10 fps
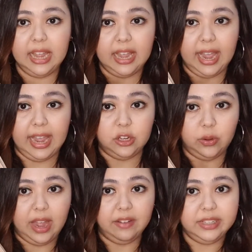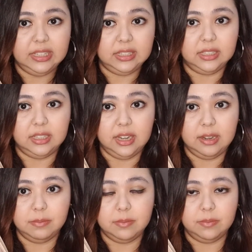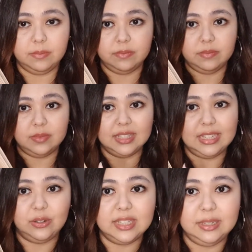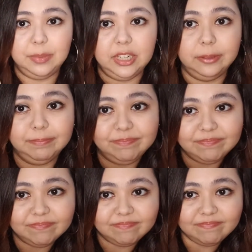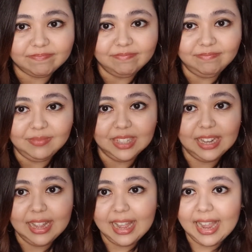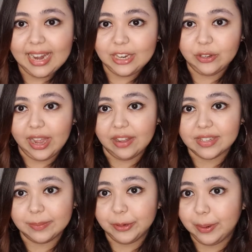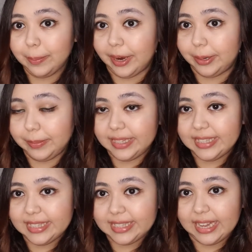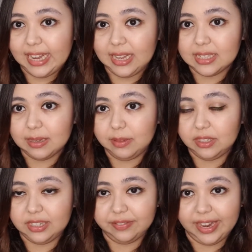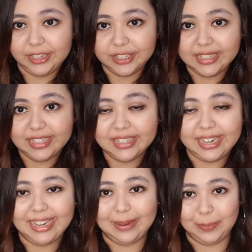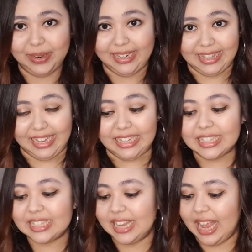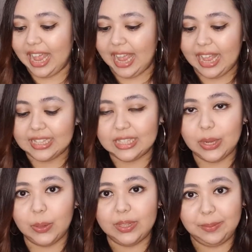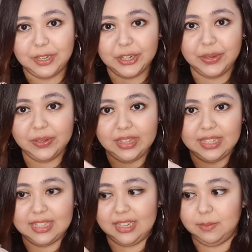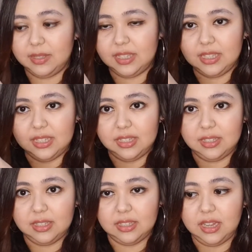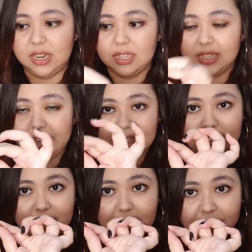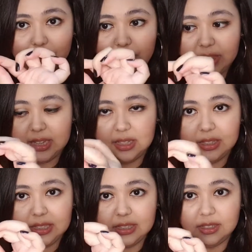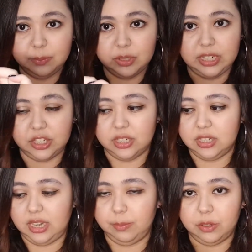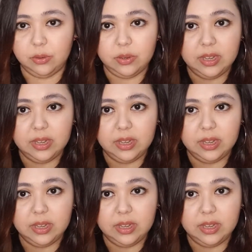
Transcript: And you have a little secret zip here. And then you have some compartments, some little dividers here that you can put other things. So let me show you the zips. It is nicely covered with the little protection tape though.